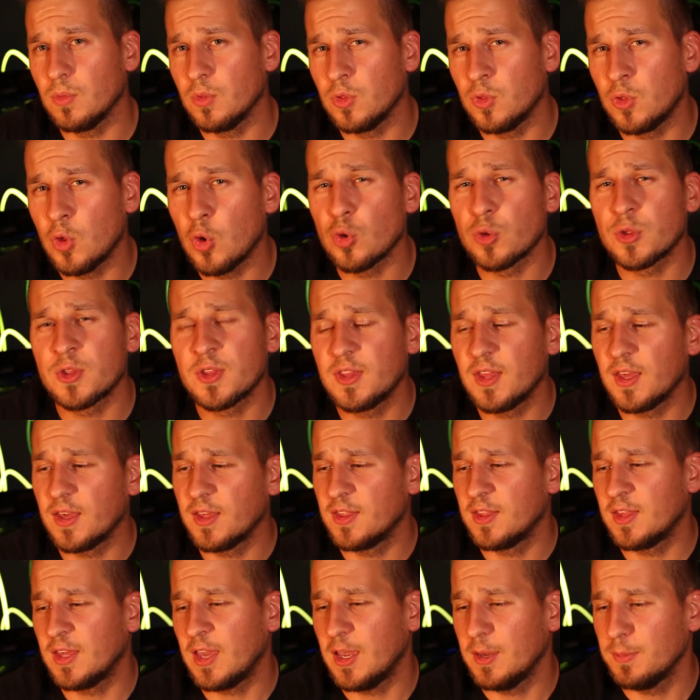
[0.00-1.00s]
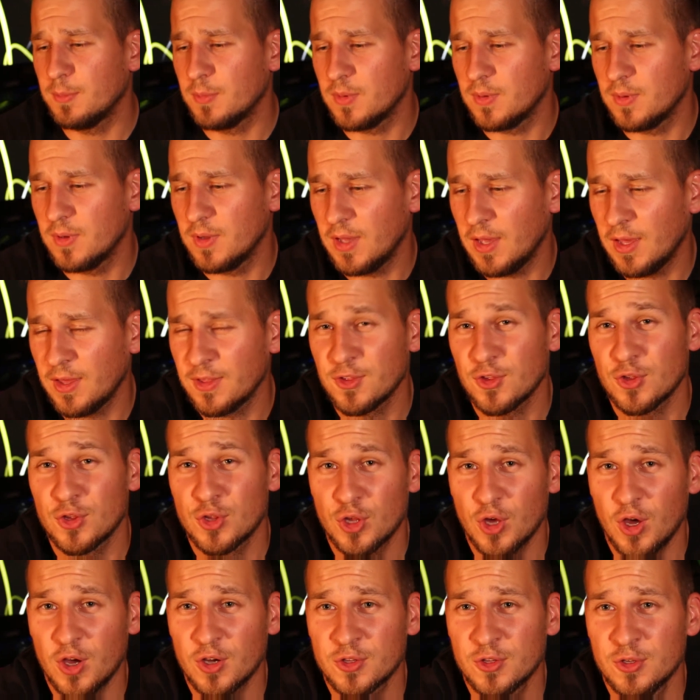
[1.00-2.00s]
those things came as a
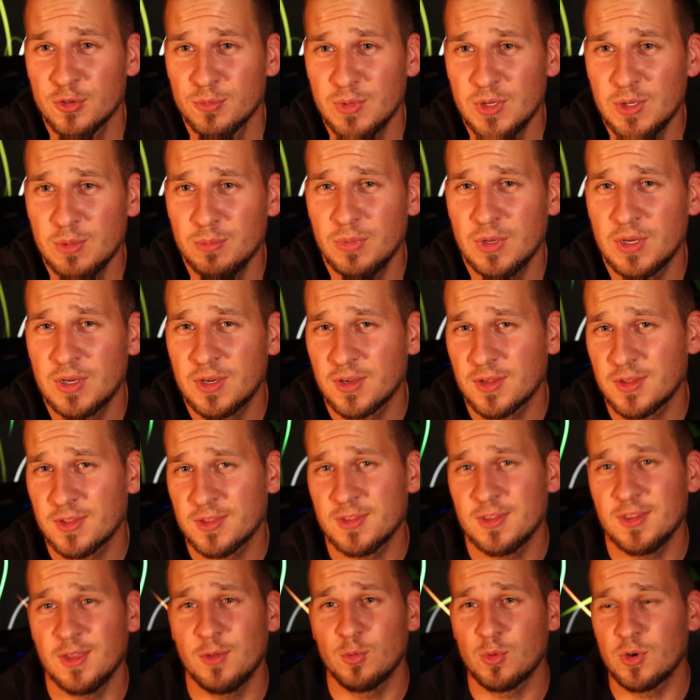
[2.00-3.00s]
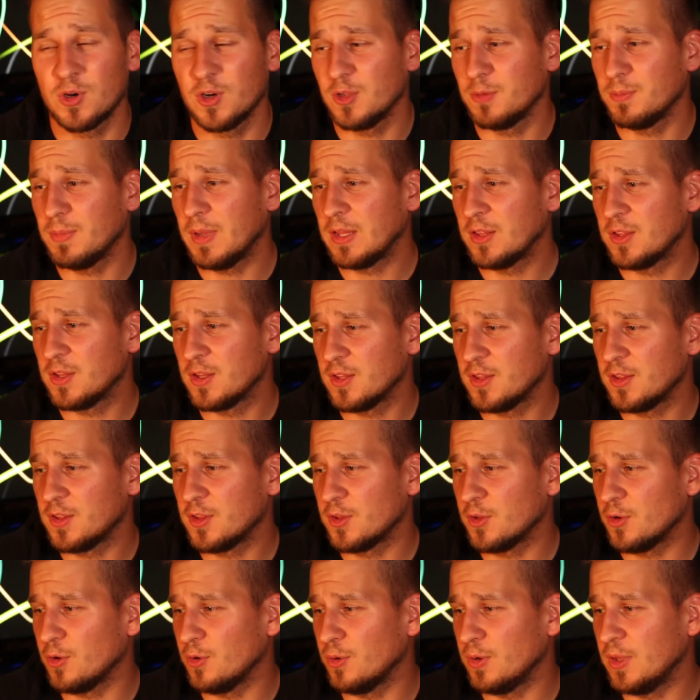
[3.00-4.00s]
shock to me because they weren't mentioned,
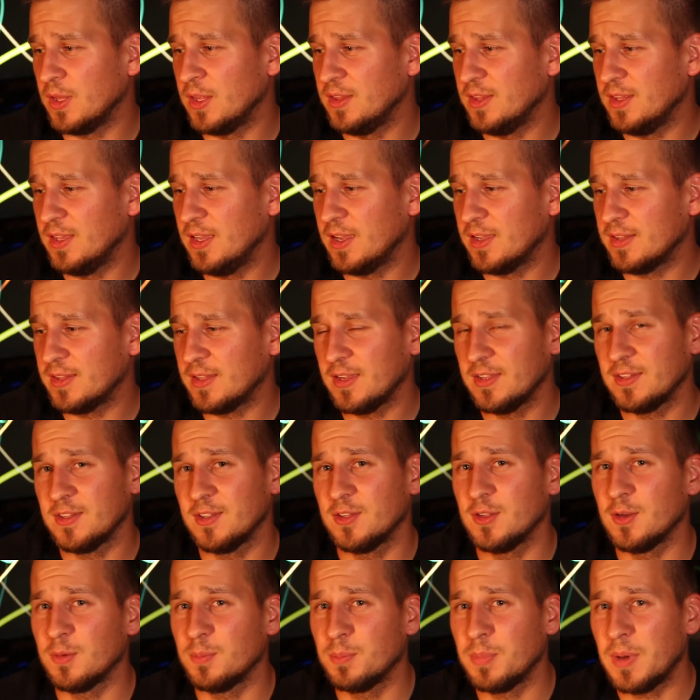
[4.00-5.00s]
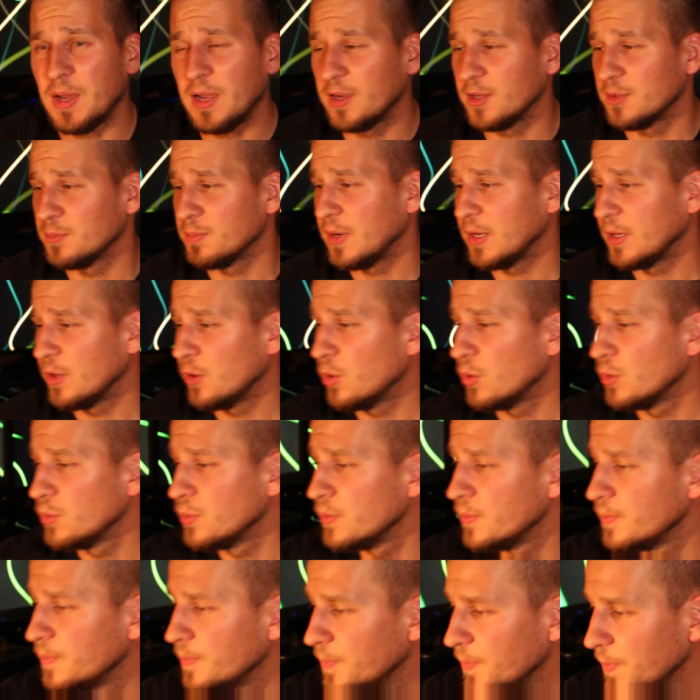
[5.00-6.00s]
so in the end I ended up buying my
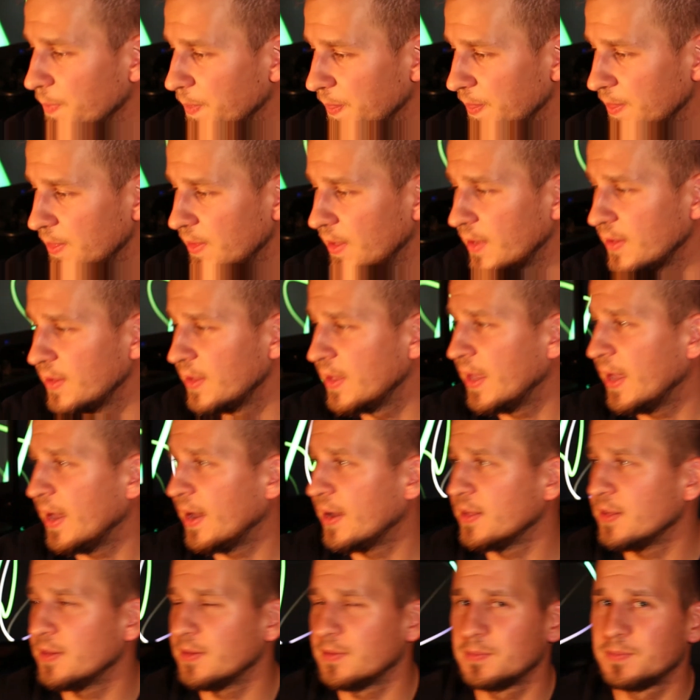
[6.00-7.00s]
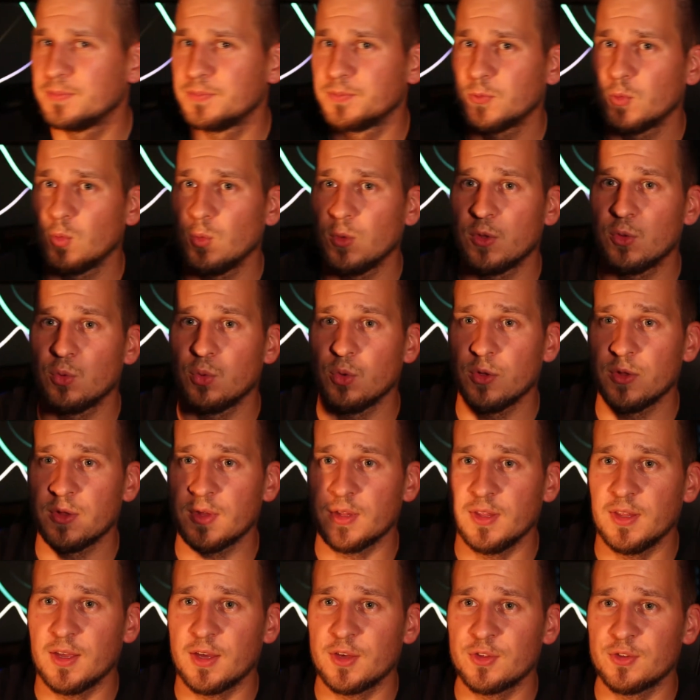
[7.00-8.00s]
own dead cat, which was
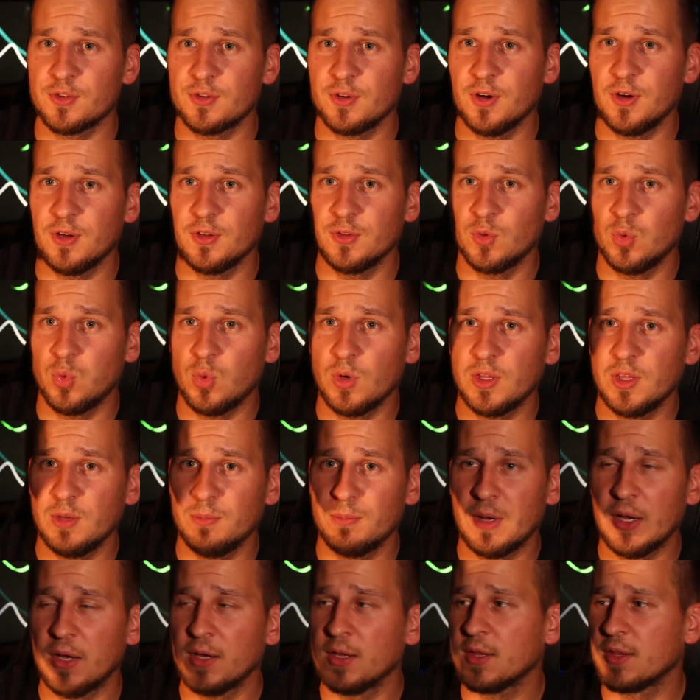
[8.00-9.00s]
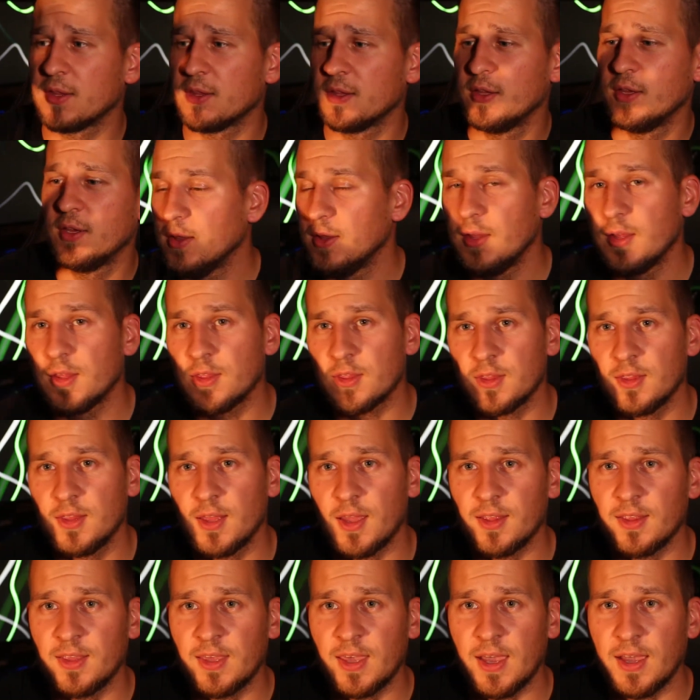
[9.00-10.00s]
an extra 20 bucks. This
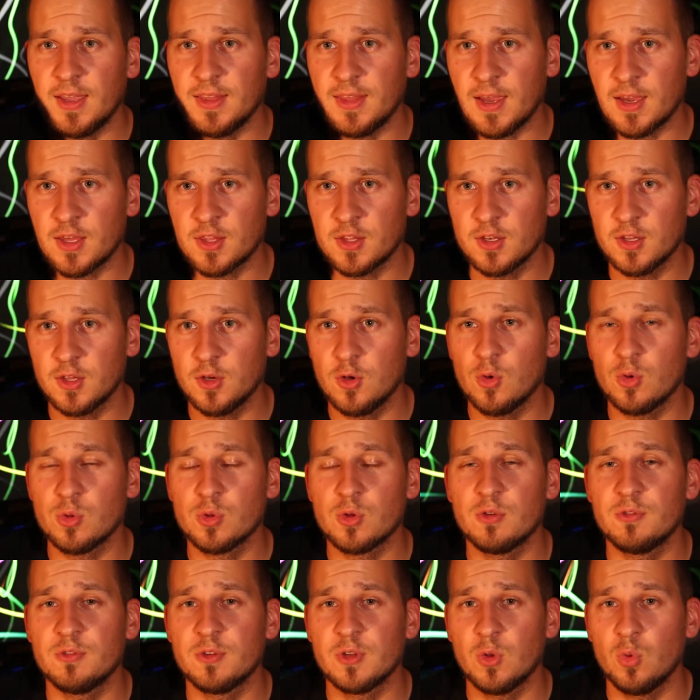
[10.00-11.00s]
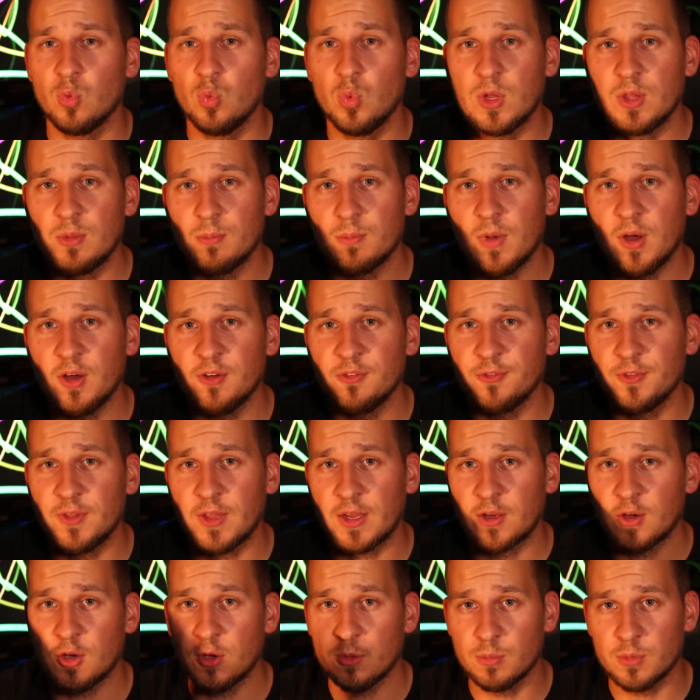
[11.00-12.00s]
dead cat actually goes over the wind muff
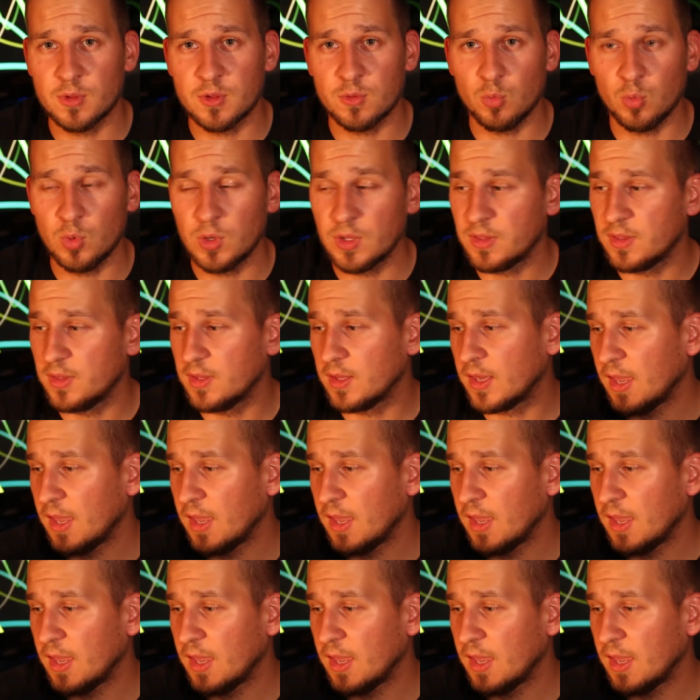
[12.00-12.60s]
that comes with the